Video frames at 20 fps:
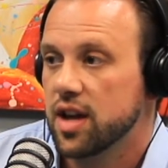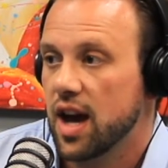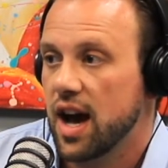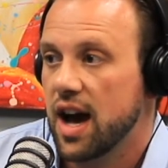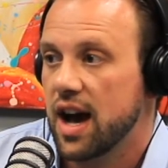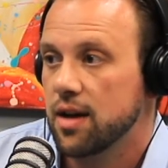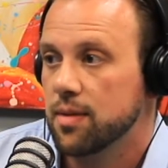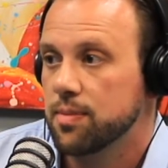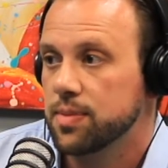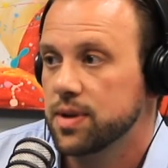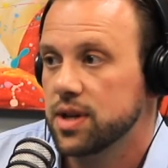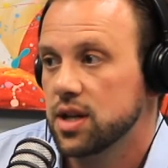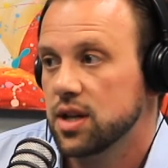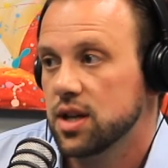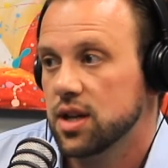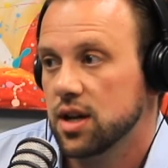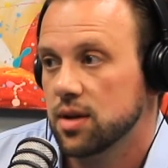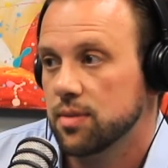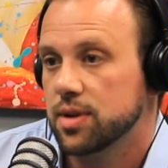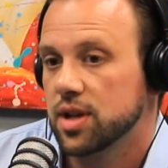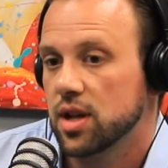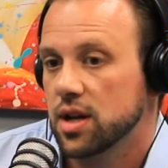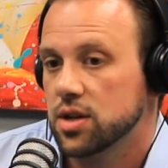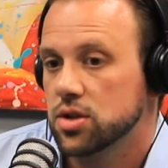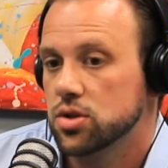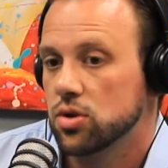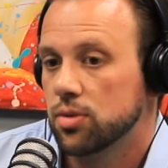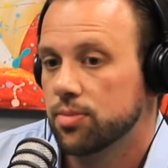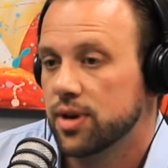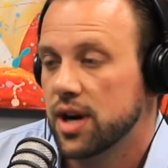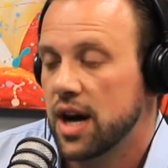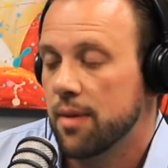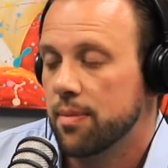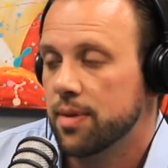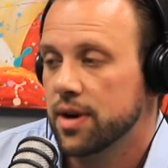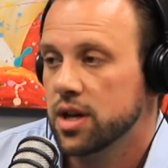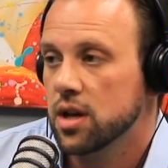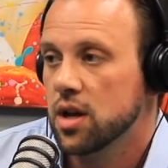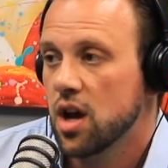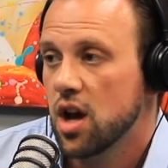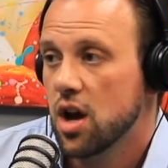IP, intellectual property,